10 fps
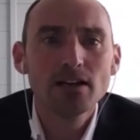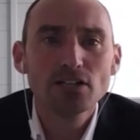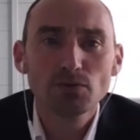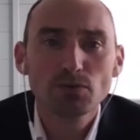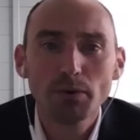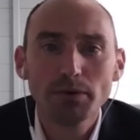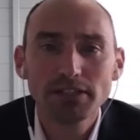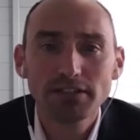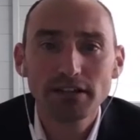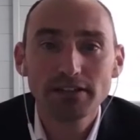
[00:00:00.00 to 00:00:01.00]
So while we
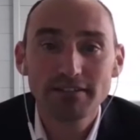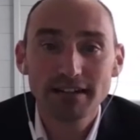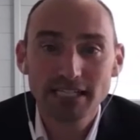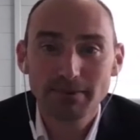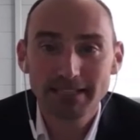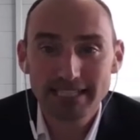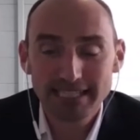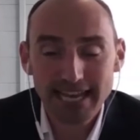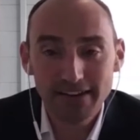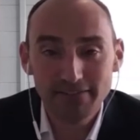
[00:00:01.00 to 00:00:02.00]
don't underestimate the
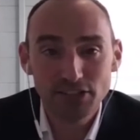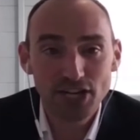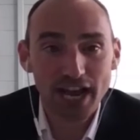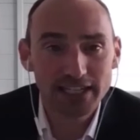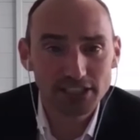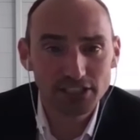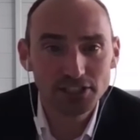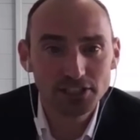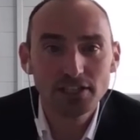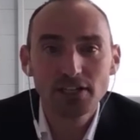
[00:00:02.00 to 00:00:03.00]
scale of the
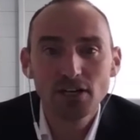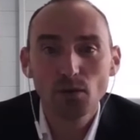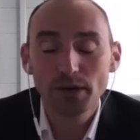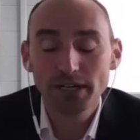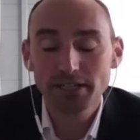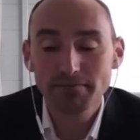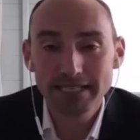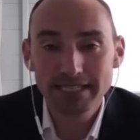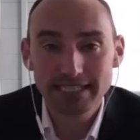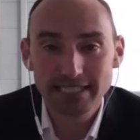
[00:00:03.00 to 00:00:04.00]
challenge, we are
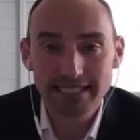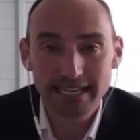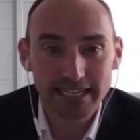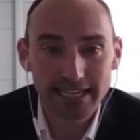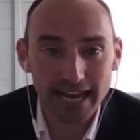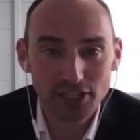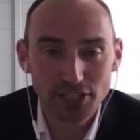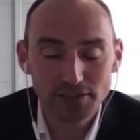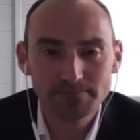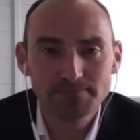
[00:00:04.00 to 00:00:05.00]
committed to taking
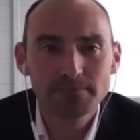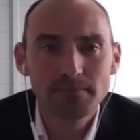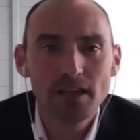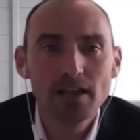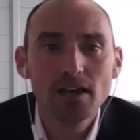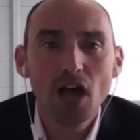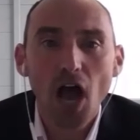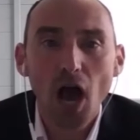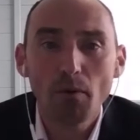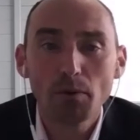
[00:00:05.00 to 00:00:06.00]
action.
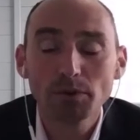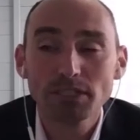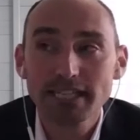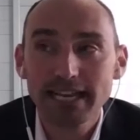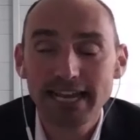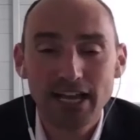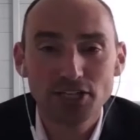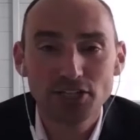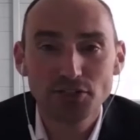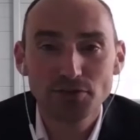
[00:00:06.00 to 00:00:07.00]
And we want to take
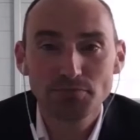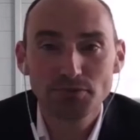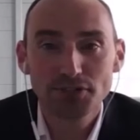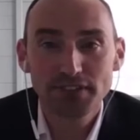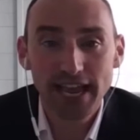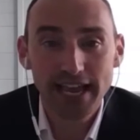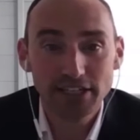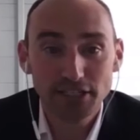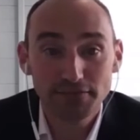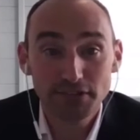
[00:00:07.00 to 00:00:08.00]
action to improve the
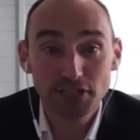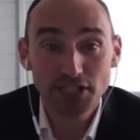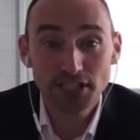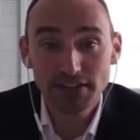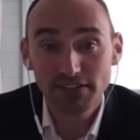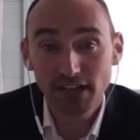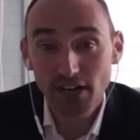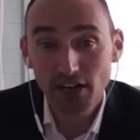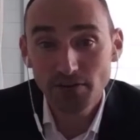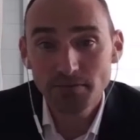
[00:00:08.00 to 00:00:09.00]
energy efficiency of our
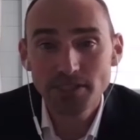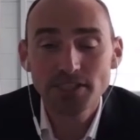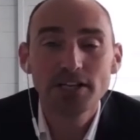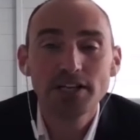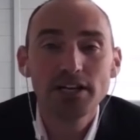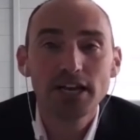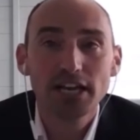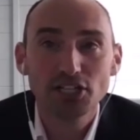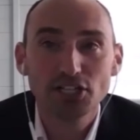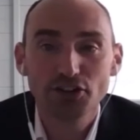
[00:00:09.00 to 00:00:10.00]
homes,
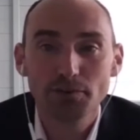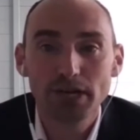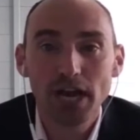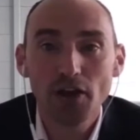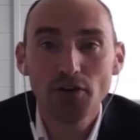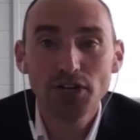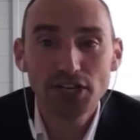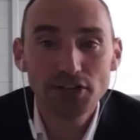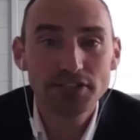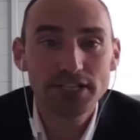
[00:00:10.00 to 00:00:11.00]
ensuring we only
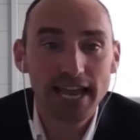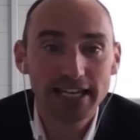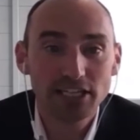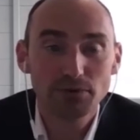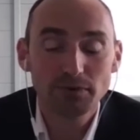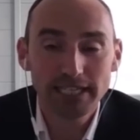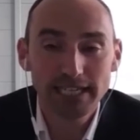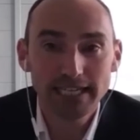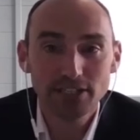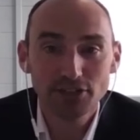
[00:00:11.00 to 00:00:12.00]
use the energy we
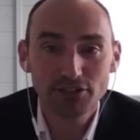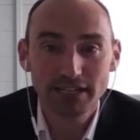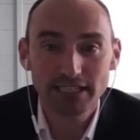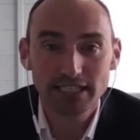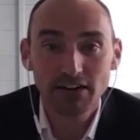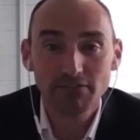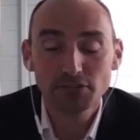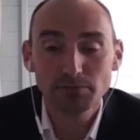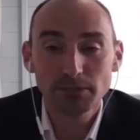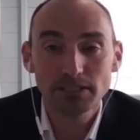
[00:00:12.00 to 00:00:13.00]
need to create a
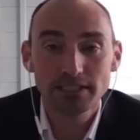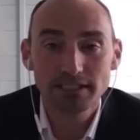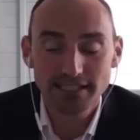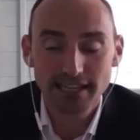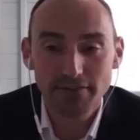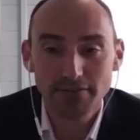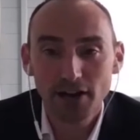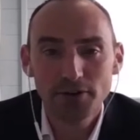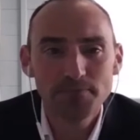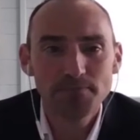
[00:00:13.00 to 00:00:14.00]
comfortable and safe
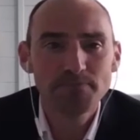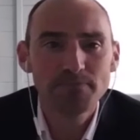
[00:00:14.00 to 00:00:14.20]
home.